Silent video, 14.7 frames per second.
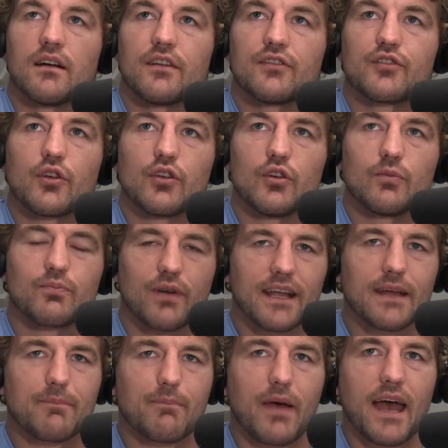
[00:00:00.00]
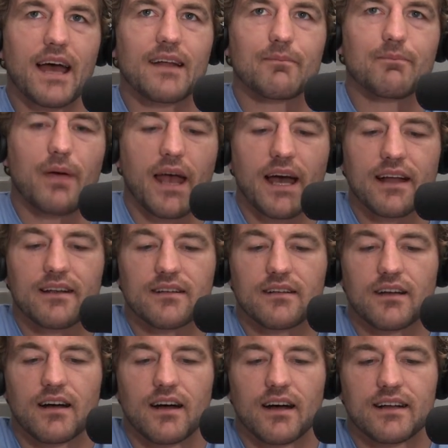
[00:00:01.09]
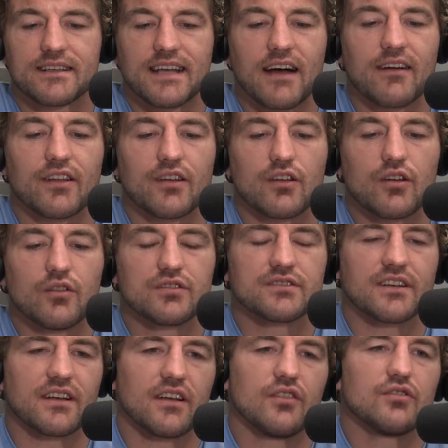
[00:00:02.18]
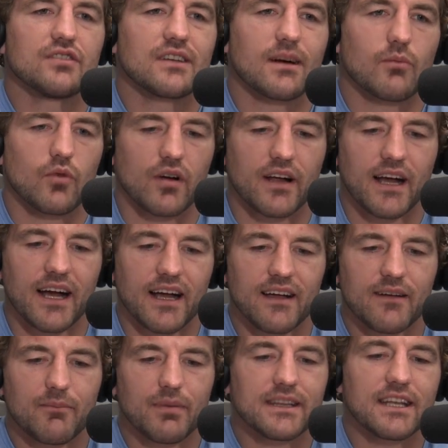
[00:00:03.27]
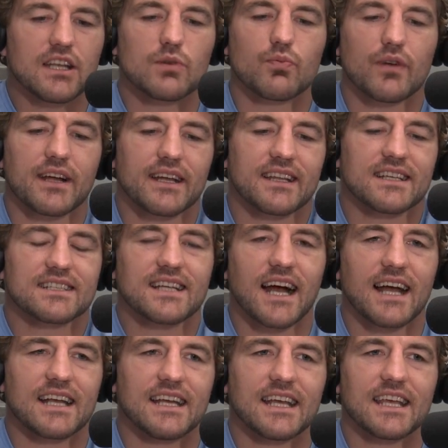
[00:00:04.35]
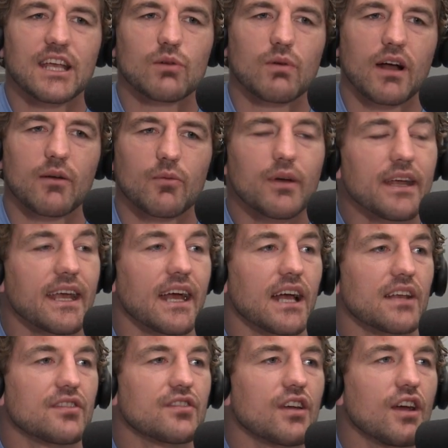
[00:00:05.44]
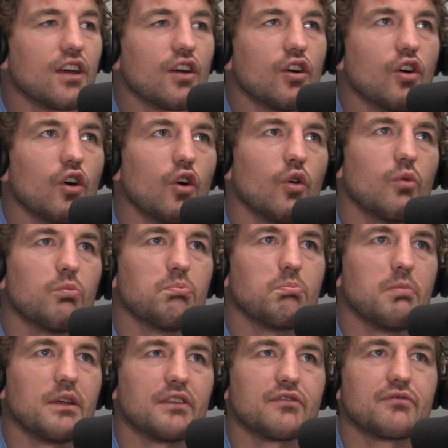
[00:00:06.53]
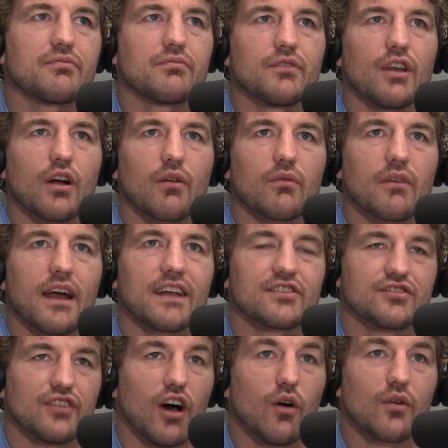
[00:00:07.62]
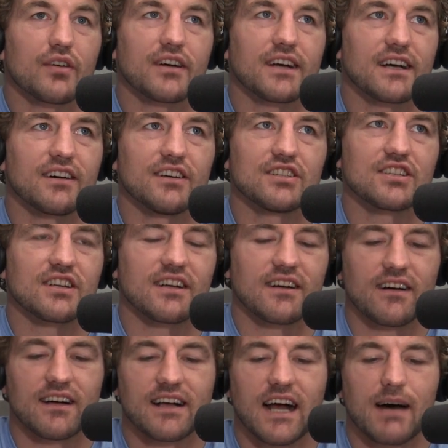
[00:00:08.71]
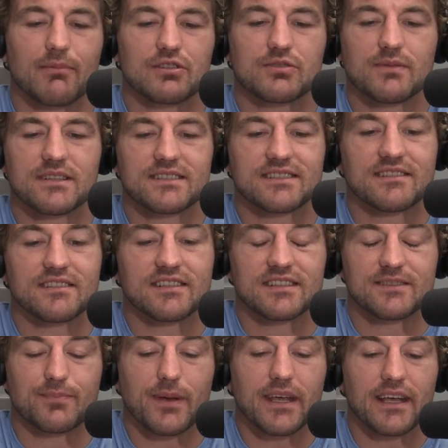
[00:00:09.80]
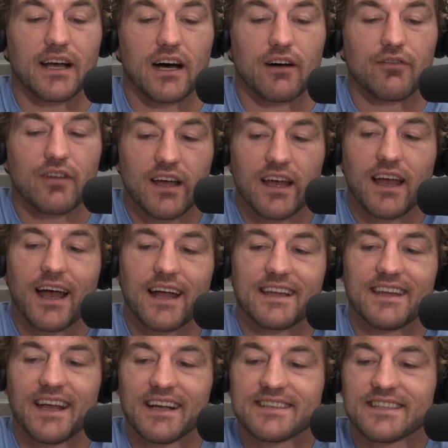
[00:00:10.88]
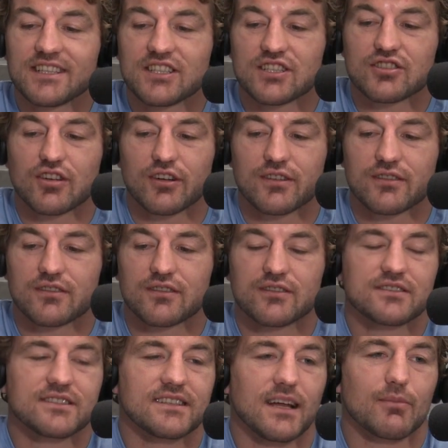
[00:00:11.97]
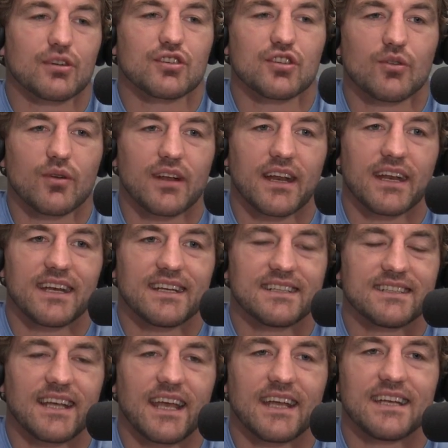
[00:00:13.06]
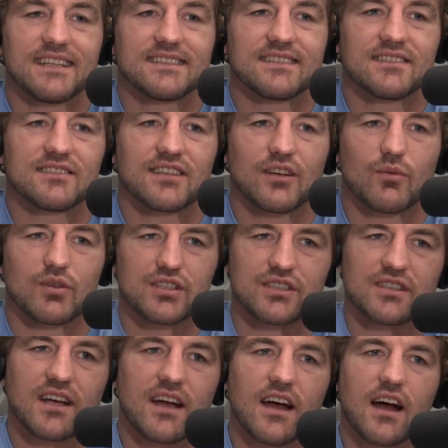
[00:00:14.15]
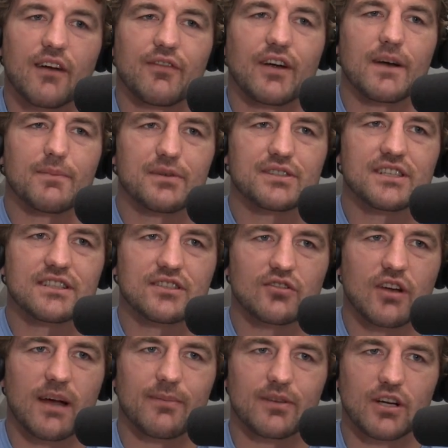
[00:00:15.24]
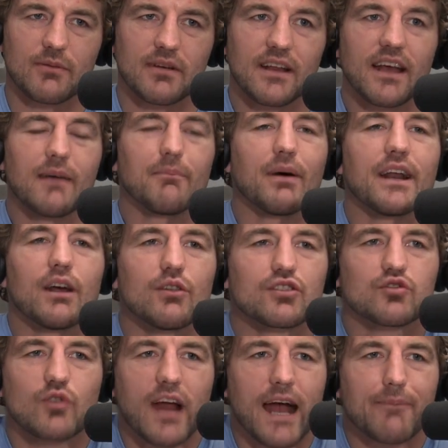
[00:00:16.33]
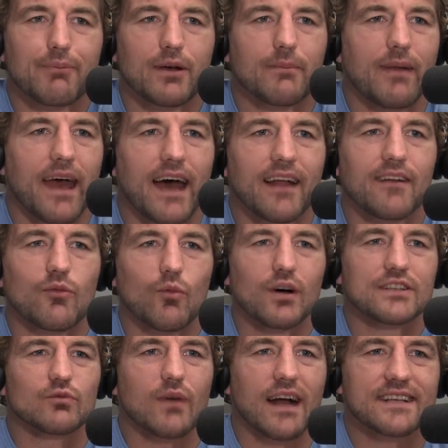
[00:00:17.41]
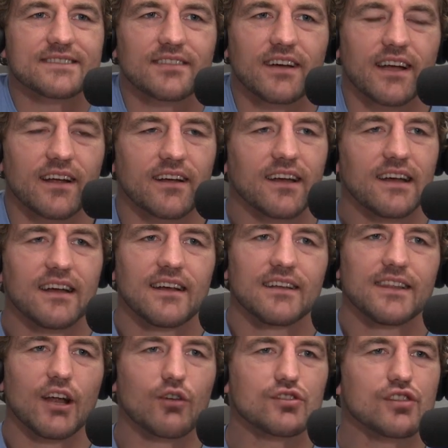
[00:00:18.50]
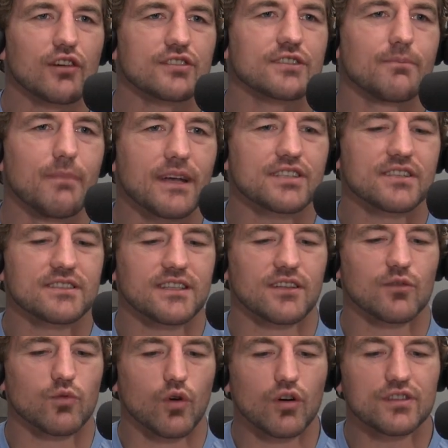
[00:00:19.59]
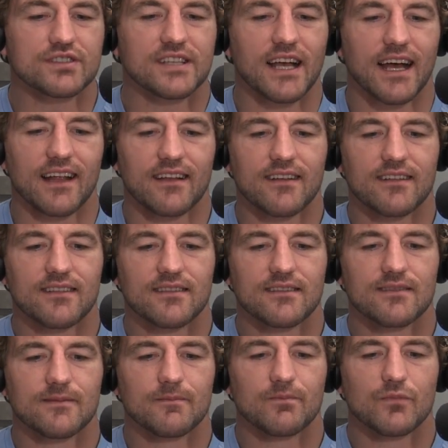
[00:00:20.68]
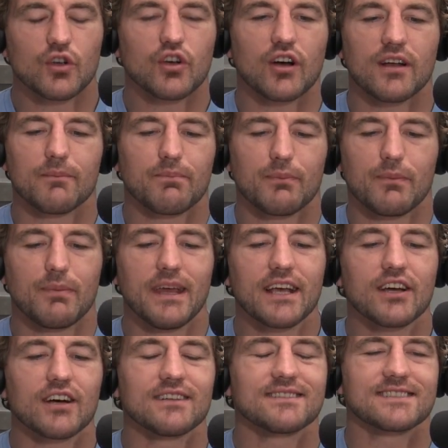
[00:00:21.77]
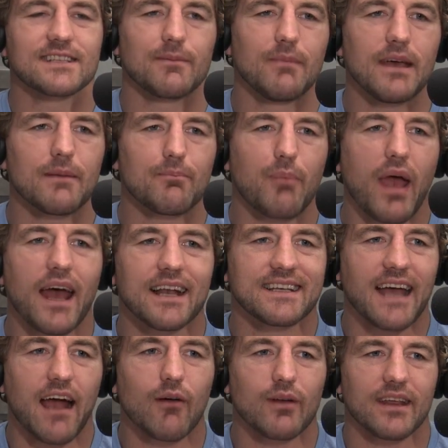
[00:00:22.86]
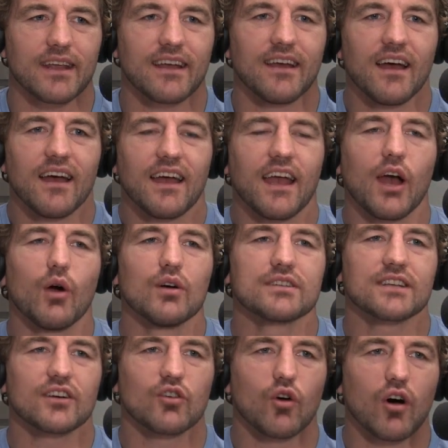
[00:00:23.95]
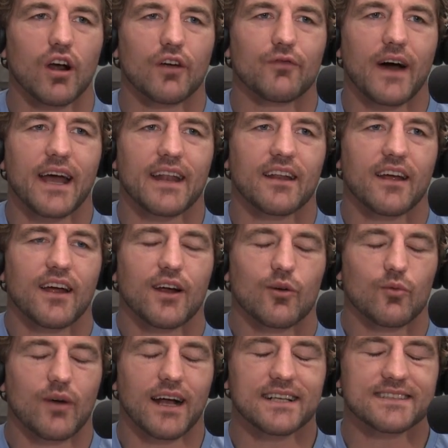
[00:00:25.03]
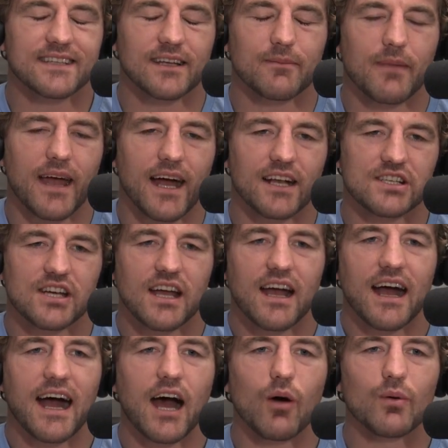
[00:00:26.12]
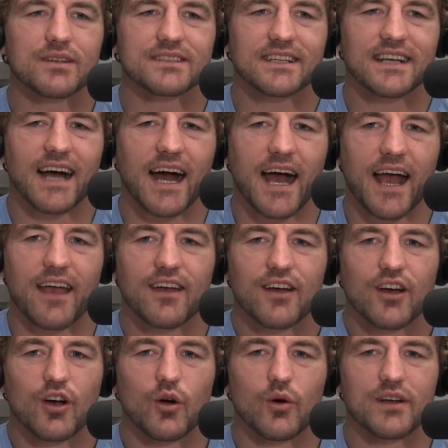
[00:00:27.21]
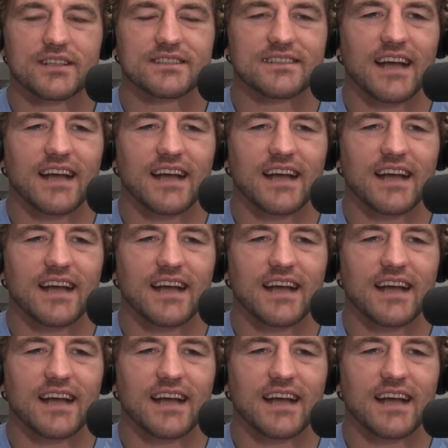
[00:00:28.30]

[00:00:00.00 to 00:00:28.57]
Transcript: so you bring in Pat Pat uh, Downey, who's an who's a number one guy, but then you're bringing this guy Nicky Rodriguez, who is you know has no collegiate accomplishments to speak of, and yes, he just took number two at ADC, ADCC, which is a very prestigious grappling tournament, but it was grappling, Matt, wasn't wrestling. There was no submissions in the rule set. You could he couldn't submit Pat Downey. It was a glorified wrestling match. How is a guy who has